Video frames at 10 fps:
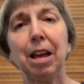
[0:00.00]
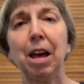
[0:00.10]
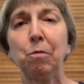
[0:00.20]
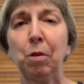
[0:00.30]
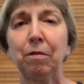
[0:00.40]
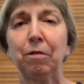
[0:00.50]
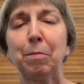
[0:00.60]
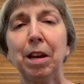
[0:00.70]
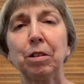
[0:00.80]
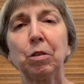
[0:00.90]
and one for
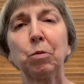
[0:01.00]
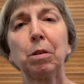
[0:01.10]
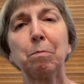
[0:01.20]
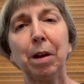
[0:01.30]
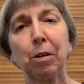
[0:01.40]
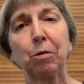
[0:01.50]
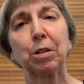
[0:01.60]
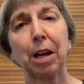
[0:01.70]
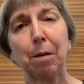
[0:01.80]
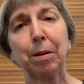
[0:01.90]
patients with
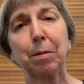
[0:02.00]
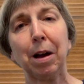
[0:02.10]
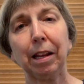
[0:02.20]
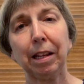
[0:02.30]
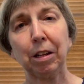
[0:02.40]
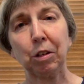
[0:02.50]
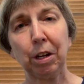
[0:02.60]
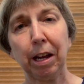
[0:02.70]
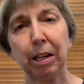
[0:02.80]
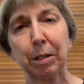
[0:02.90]
microscopic
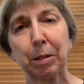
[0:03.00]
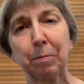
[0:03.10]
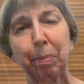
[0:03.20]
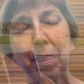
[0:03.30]
polyangiitis.